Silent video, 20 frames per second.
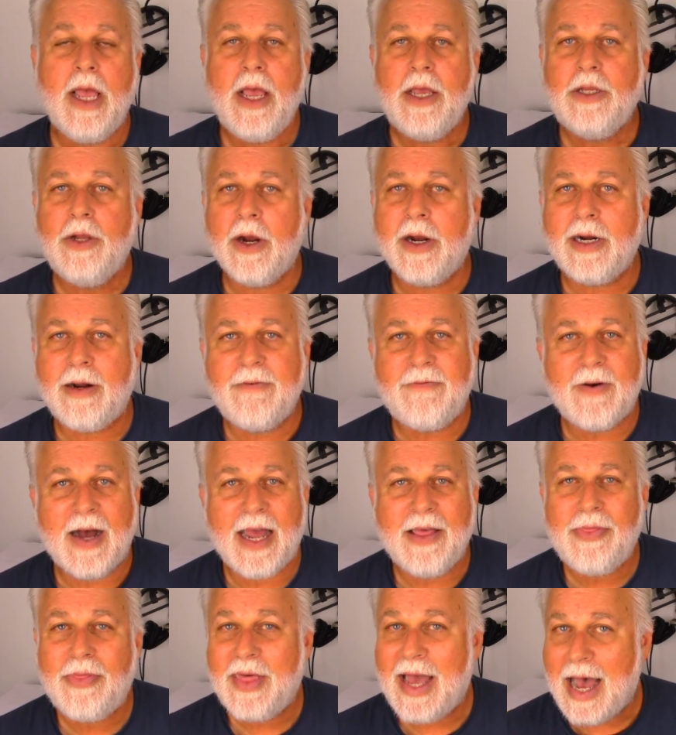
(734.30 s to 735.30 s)
you're going to
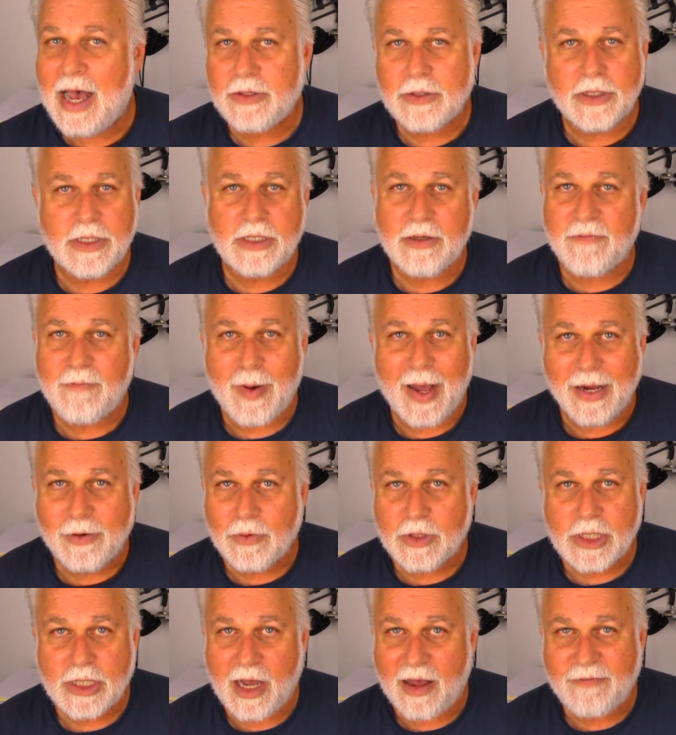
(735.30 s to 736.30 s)
find thousands of
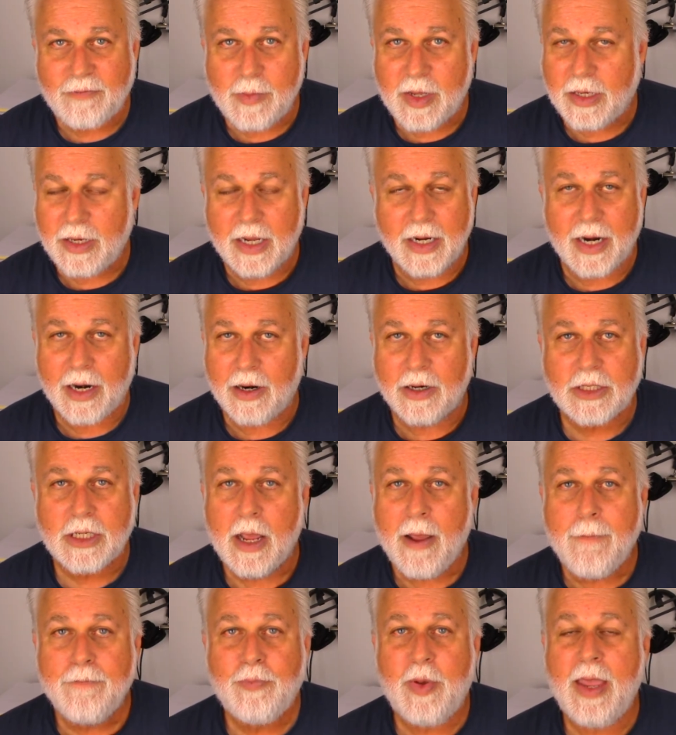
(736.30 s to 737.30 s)
Microsoft millionaires,
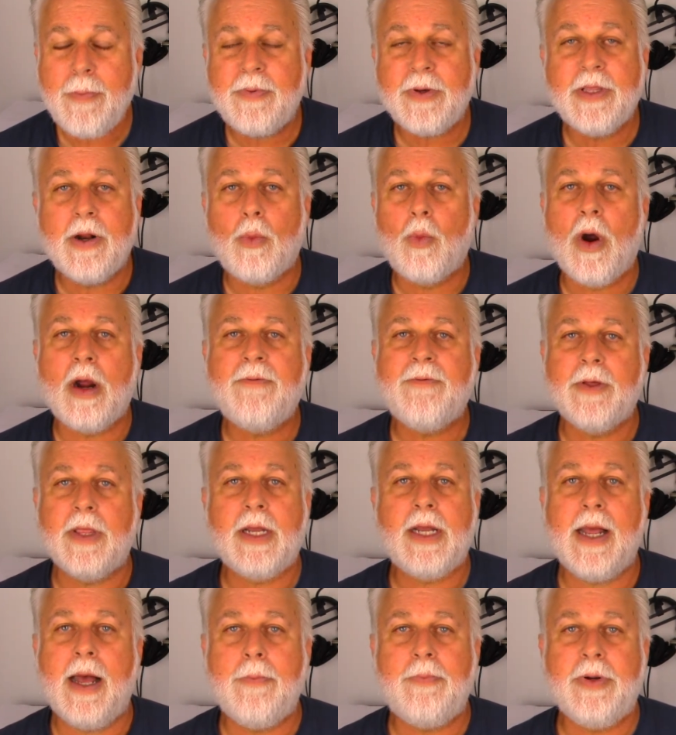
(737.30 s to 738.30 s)
people that worked for the
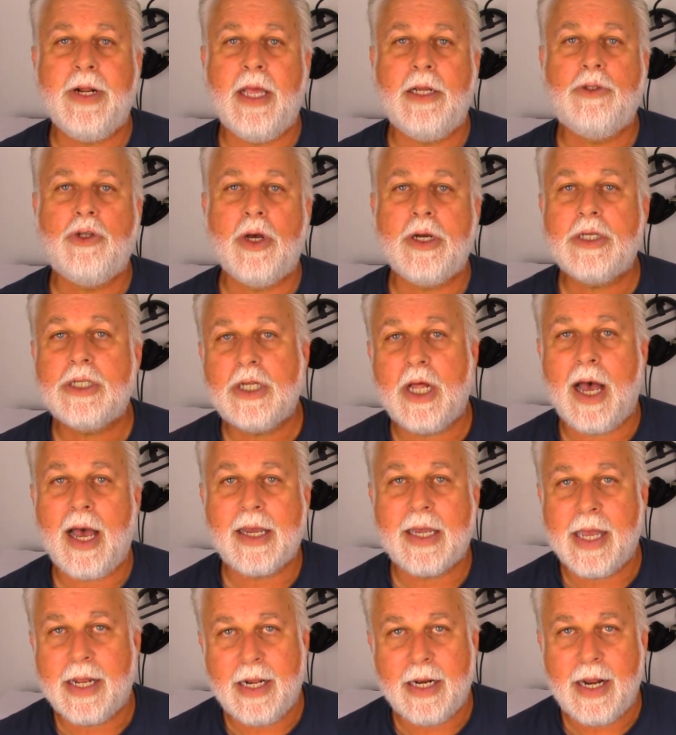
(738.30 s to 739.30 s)
company, took
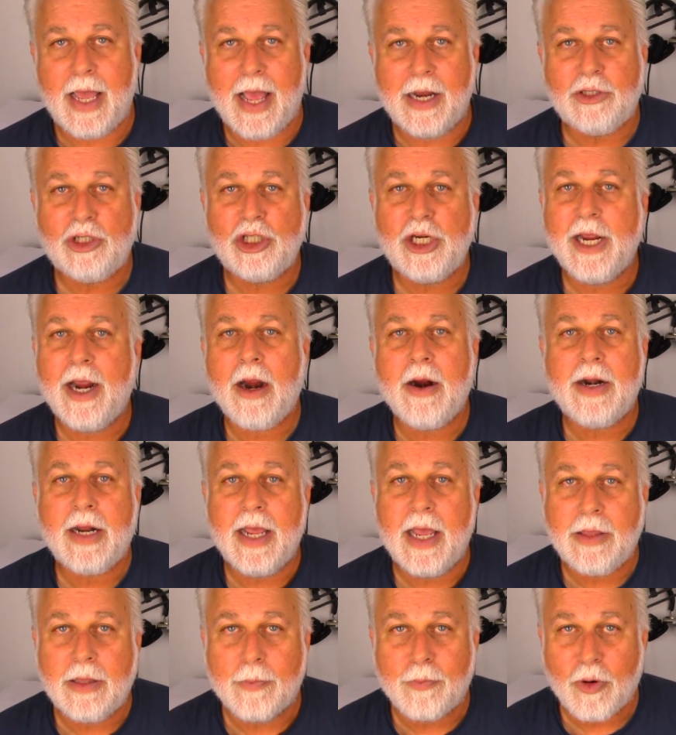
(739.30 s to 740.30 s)
stock in it, and shared
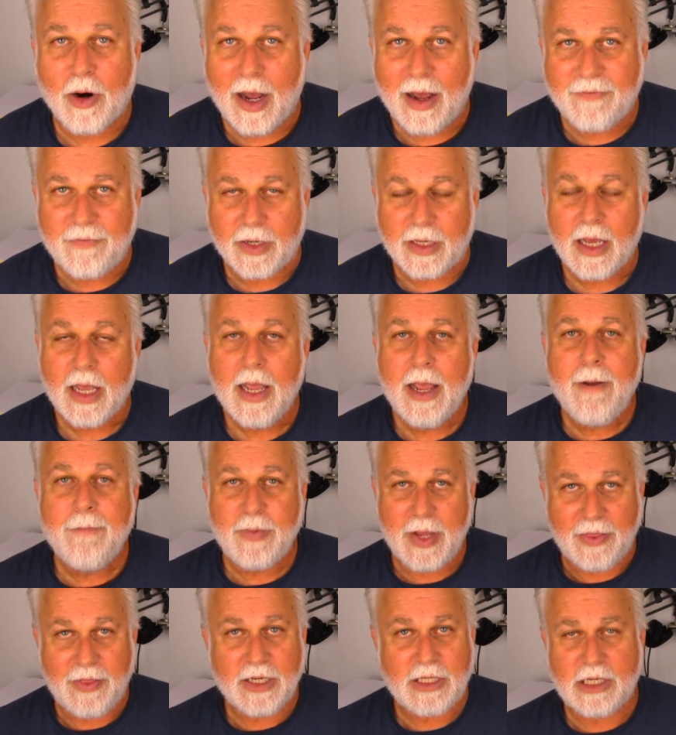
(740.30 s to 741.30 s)
in the profit.
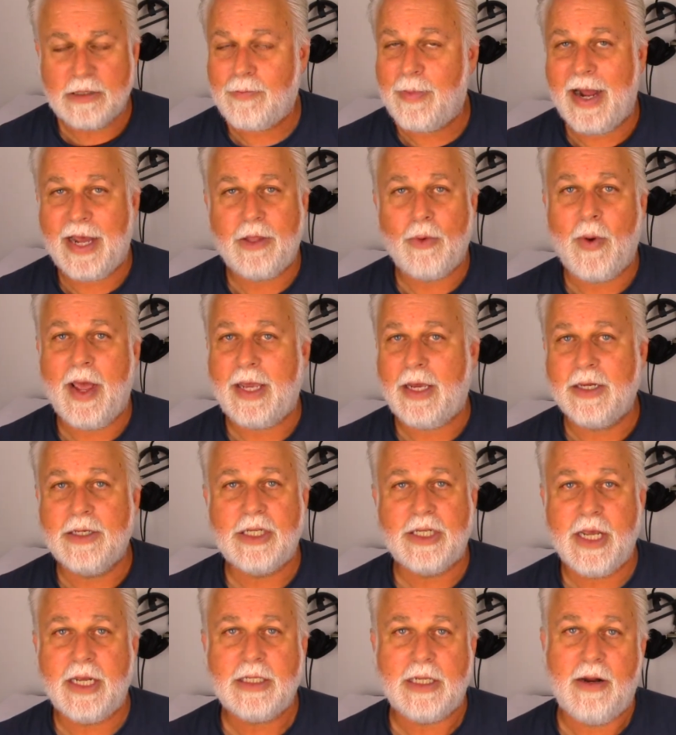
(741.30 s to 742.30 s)
And this is, by the way,
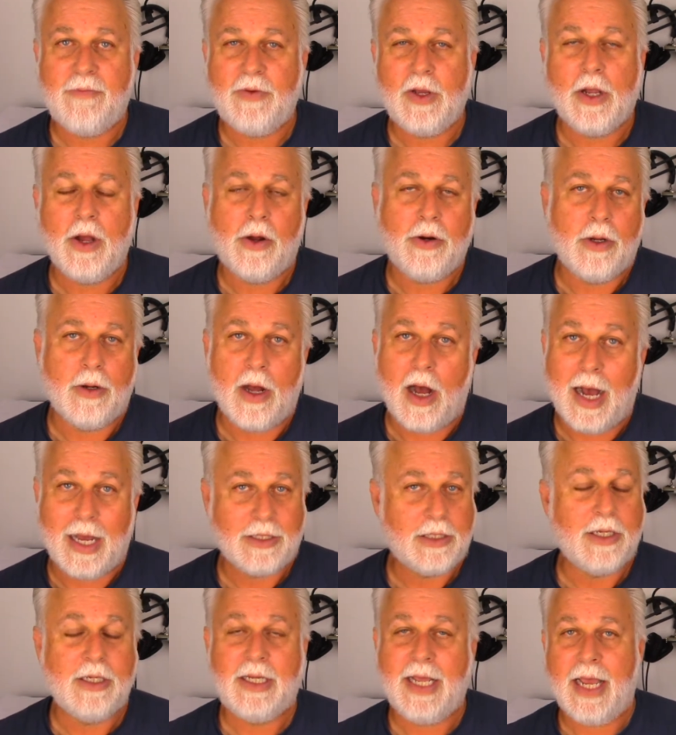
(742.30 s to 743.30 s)
consistent. If you go to
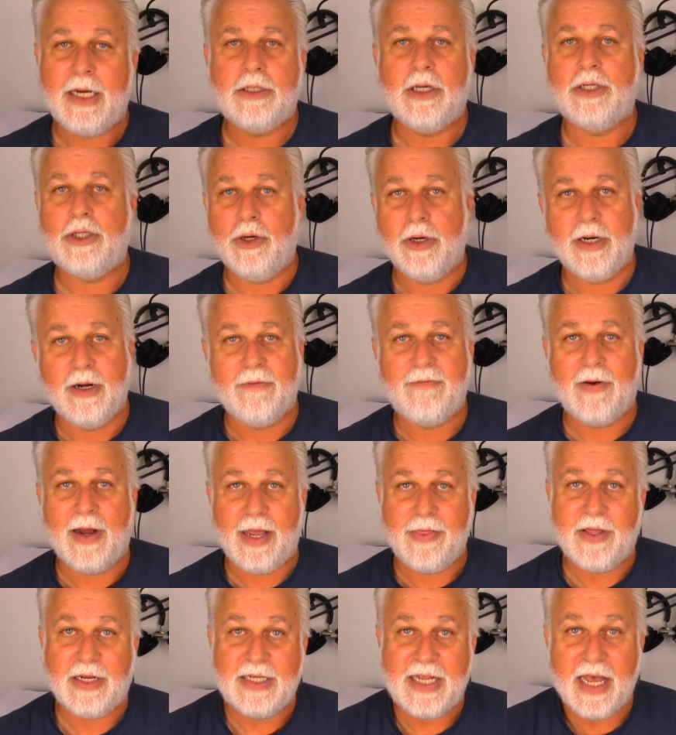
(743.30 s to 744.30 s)
Austin, Texas, you're going to
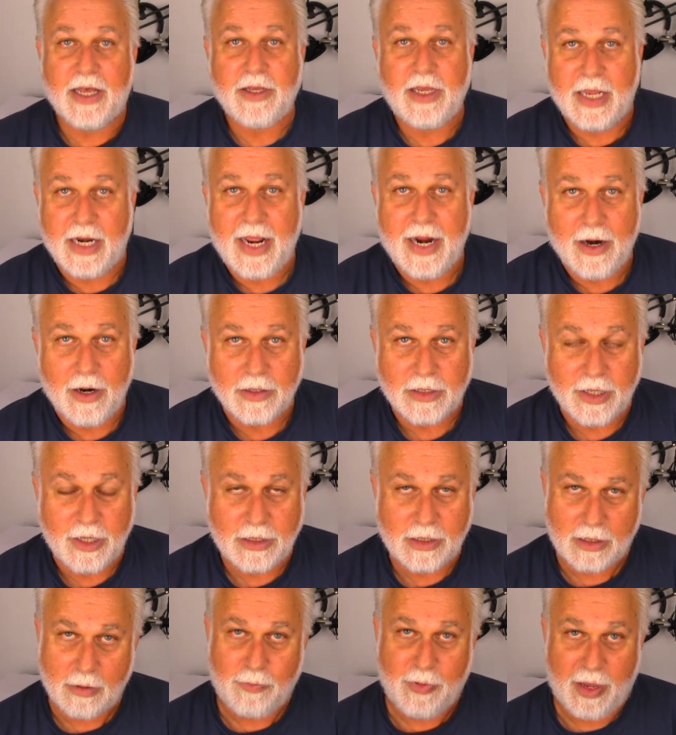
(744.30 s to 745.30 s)
find the Dellionaires.
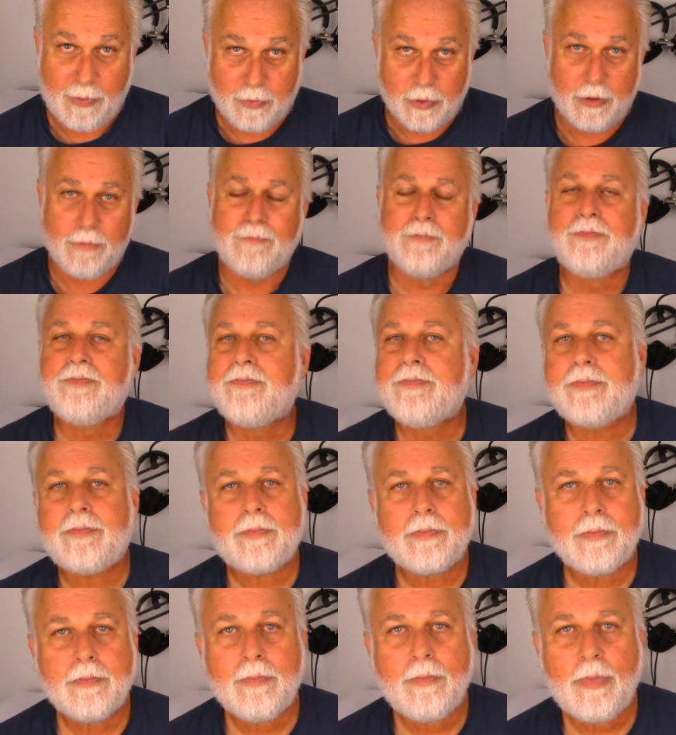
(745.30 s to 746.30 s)
These are the people
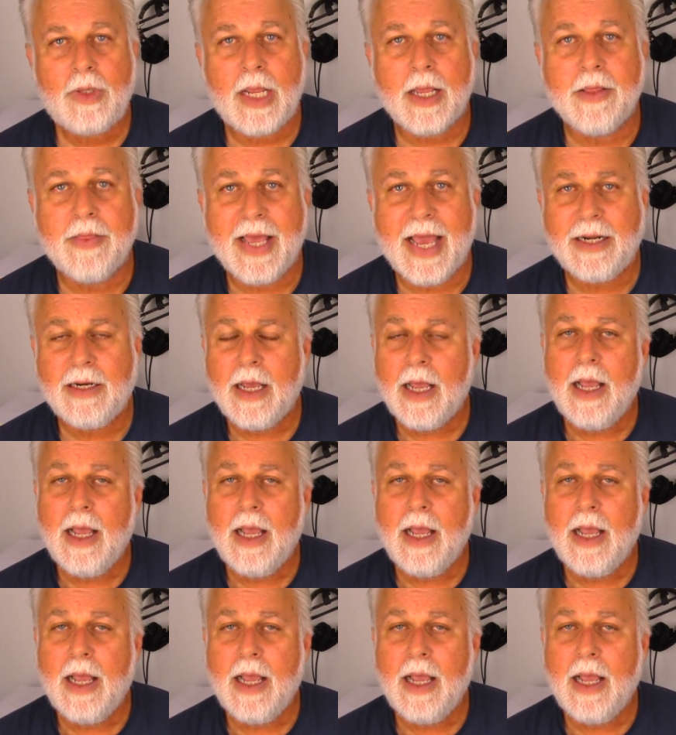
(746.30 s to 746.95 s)
that